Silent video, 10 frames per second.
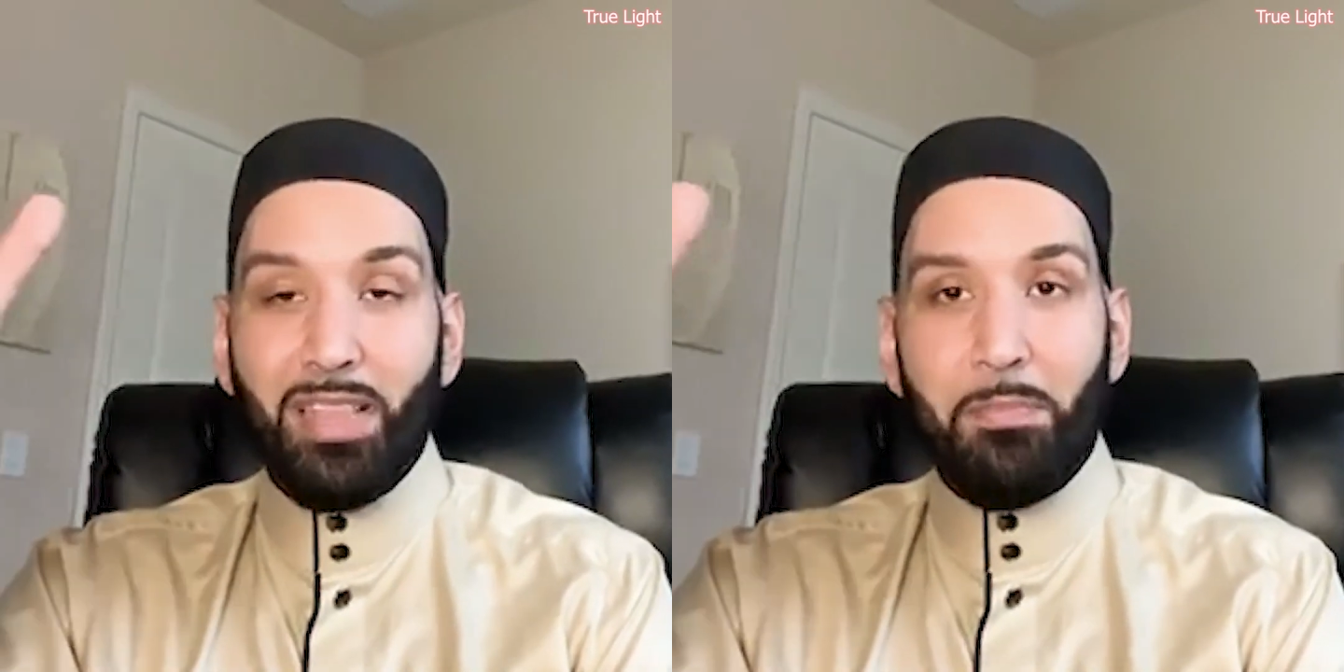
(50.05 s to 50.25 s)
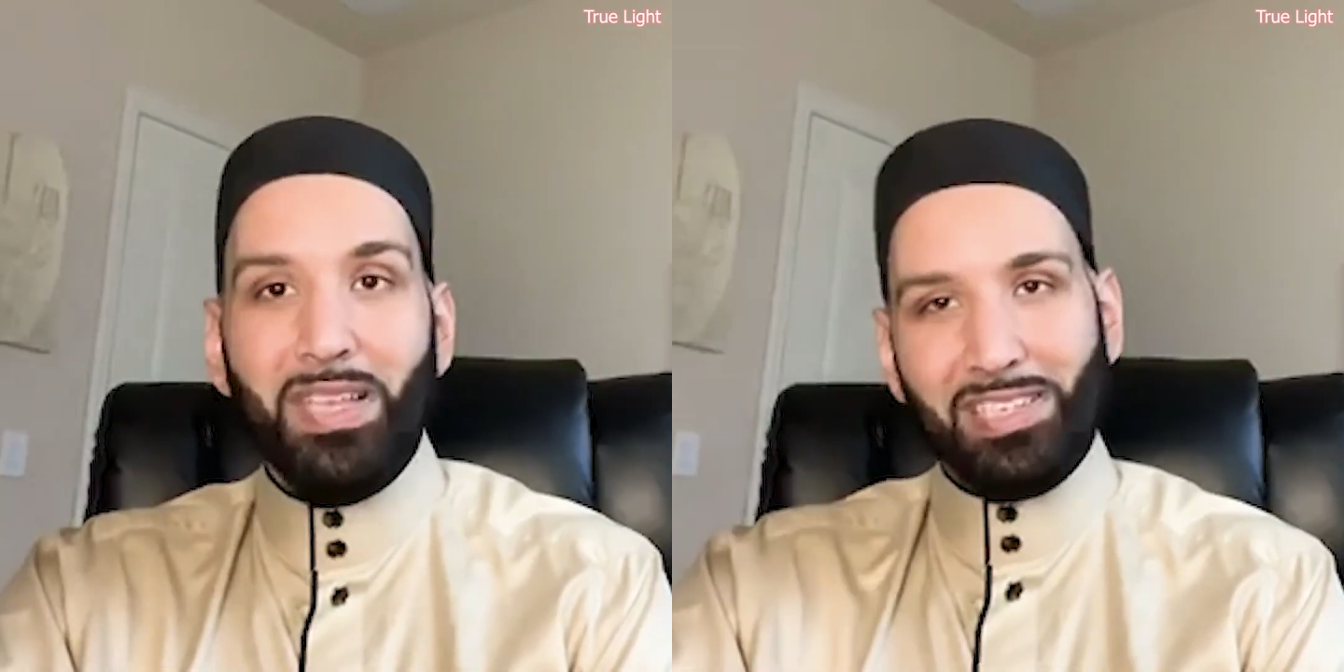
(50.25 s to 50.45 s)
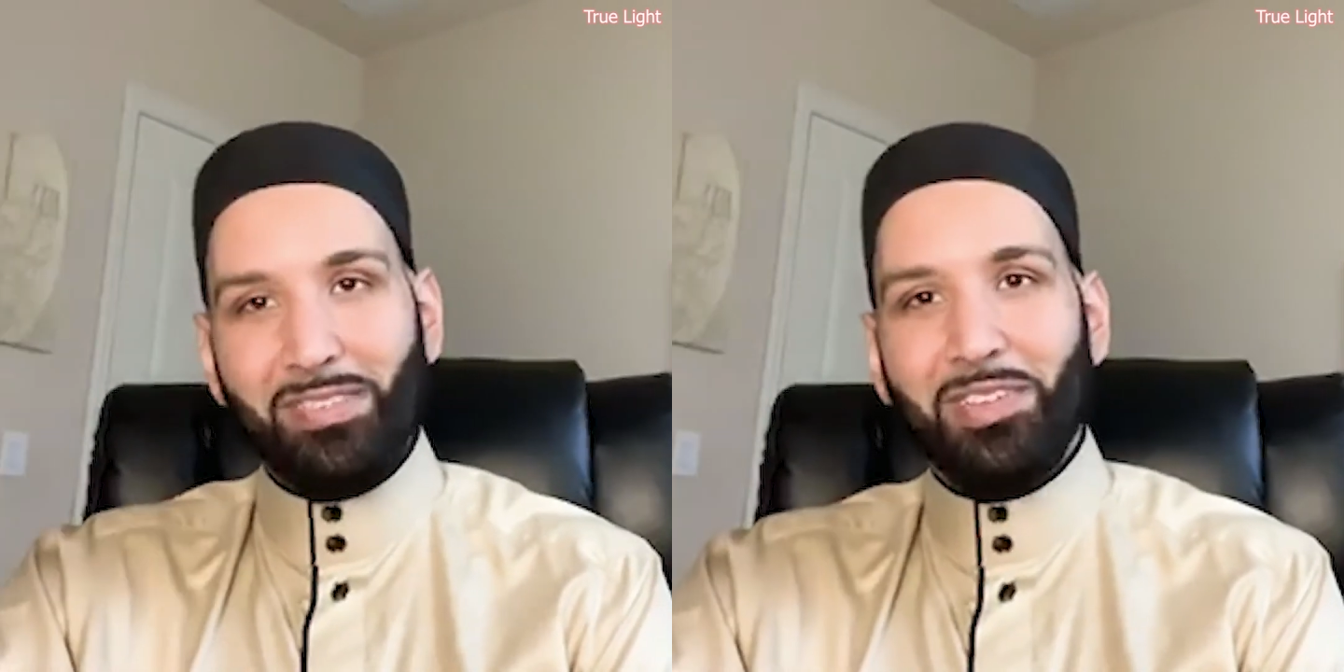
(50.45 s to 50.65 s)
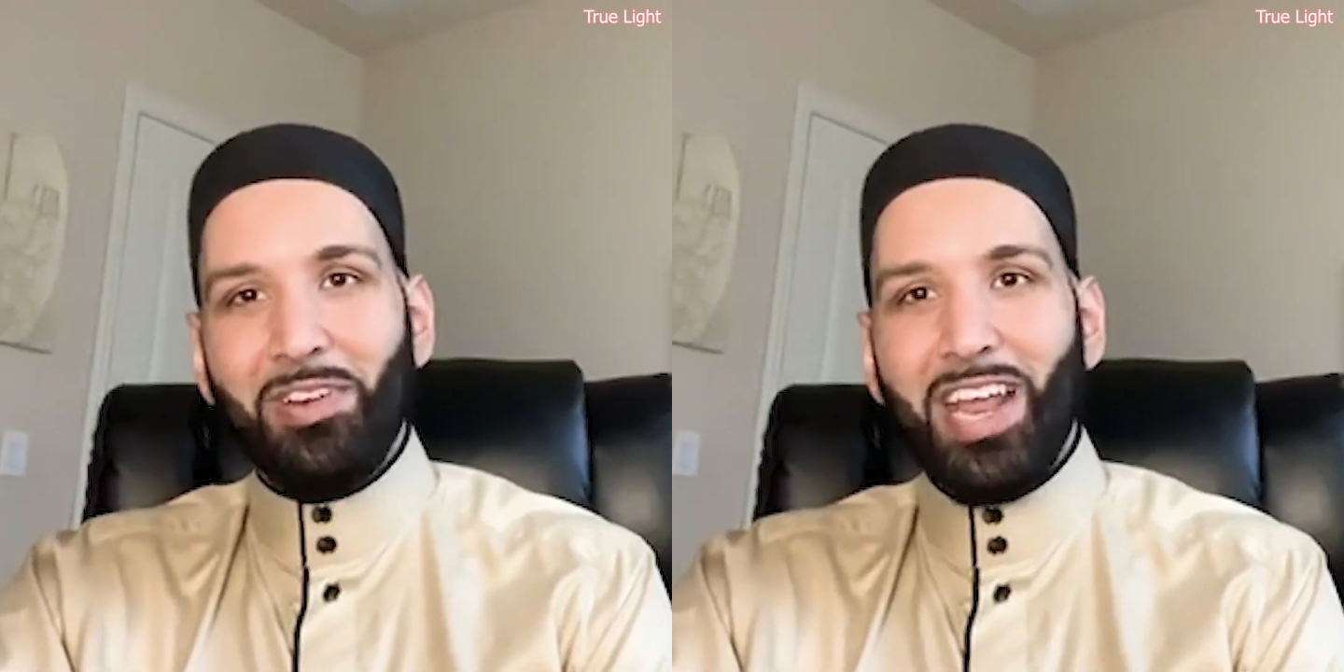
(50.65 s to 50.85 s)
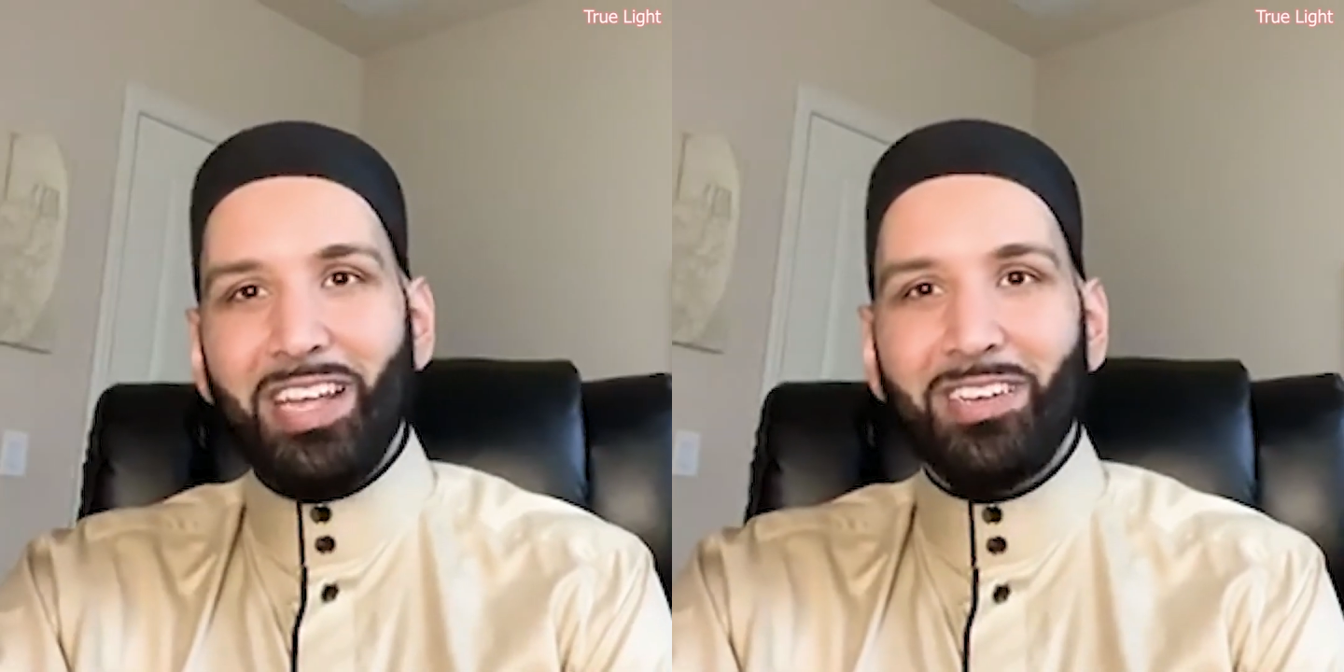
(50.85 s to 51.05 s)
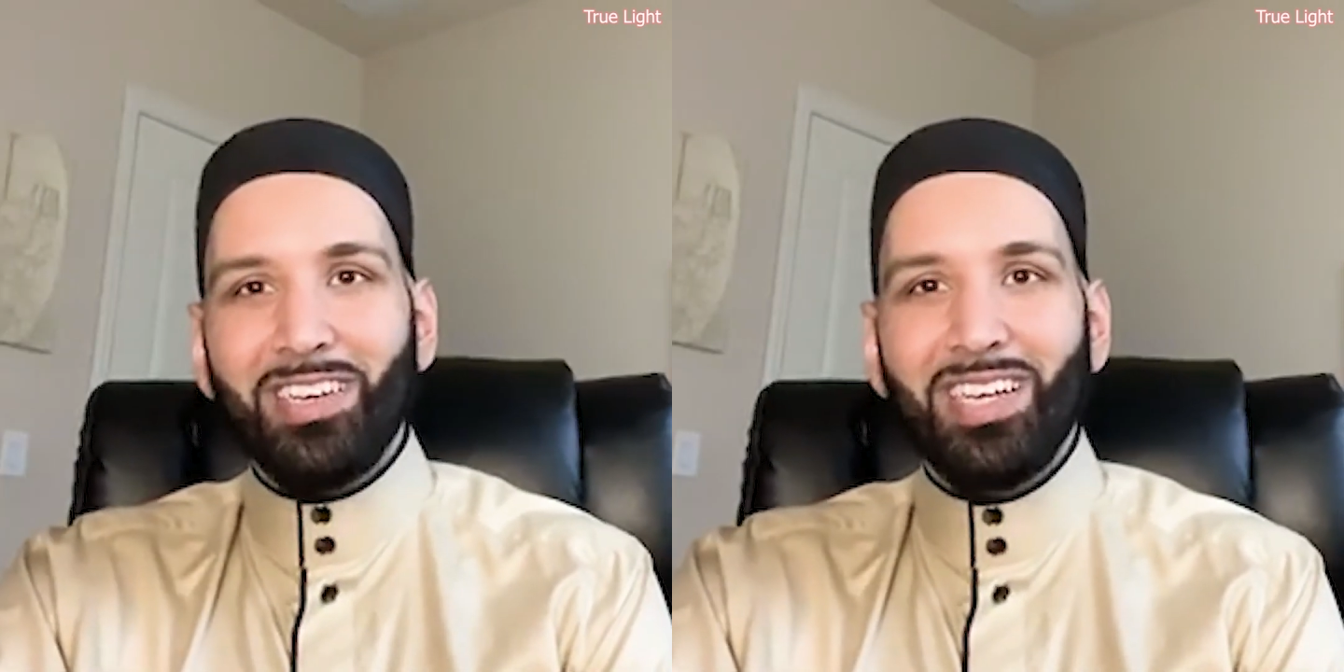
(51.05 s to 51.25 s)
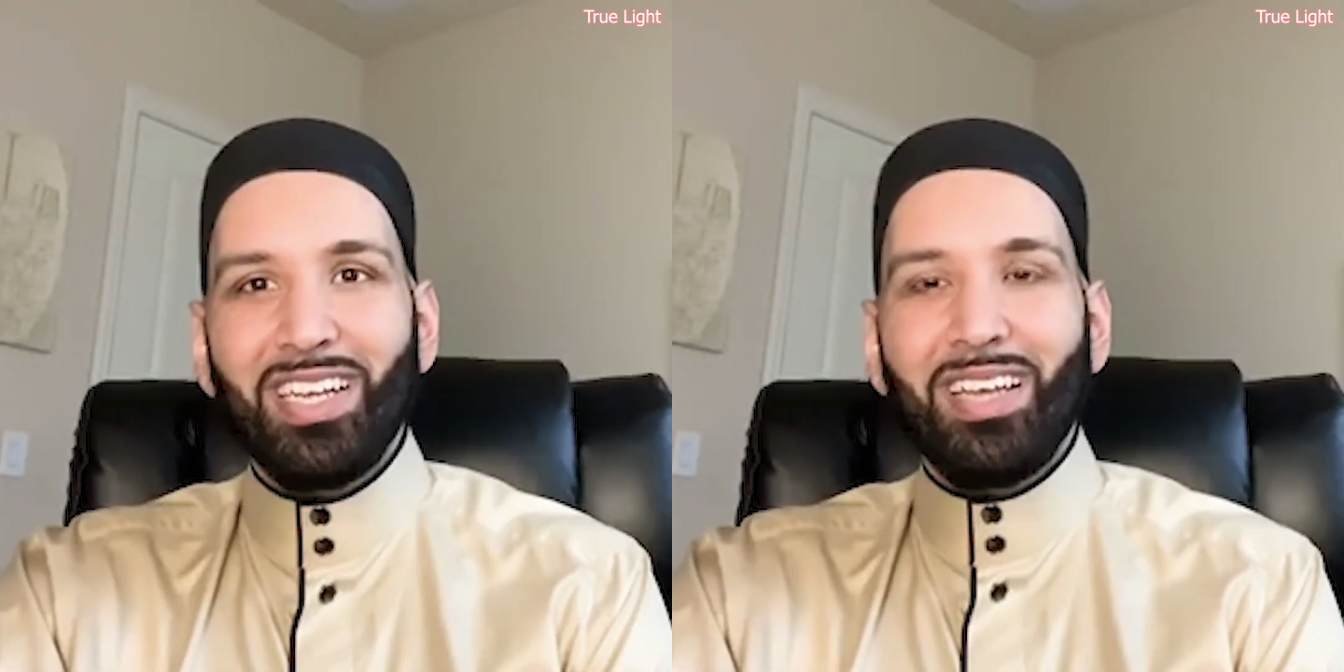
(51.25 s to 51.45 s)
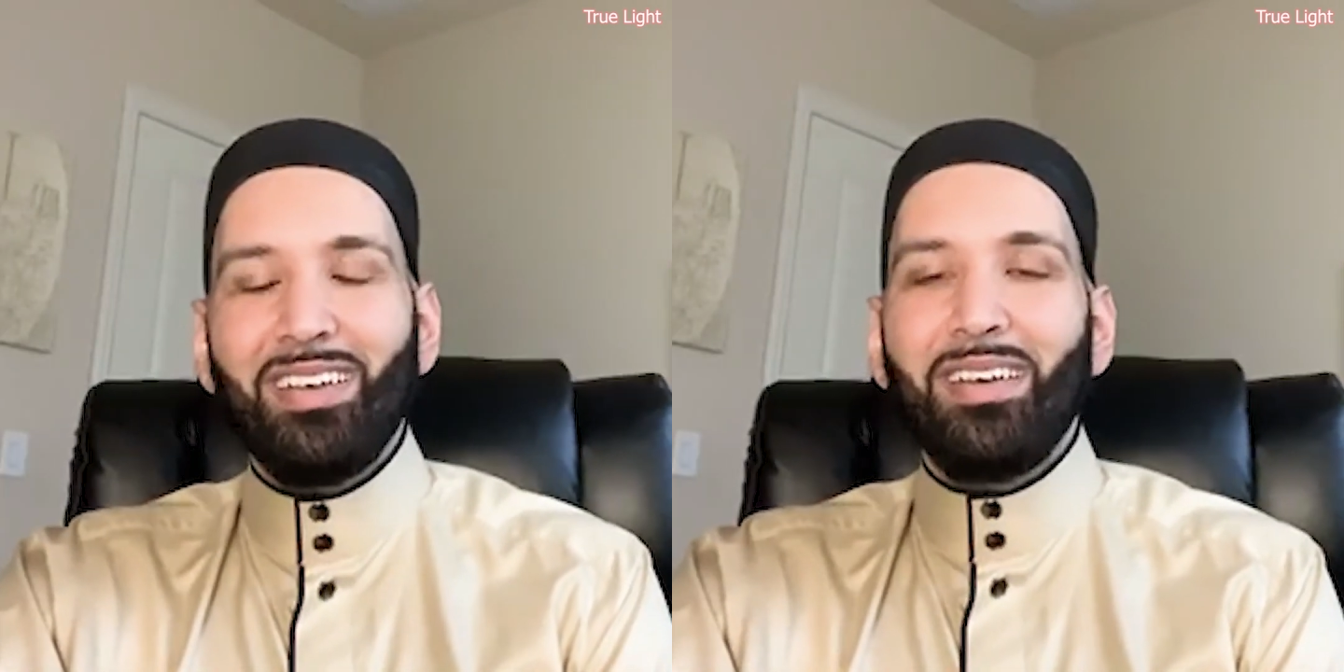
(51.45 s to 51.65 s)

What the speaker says: in the midst of their anger.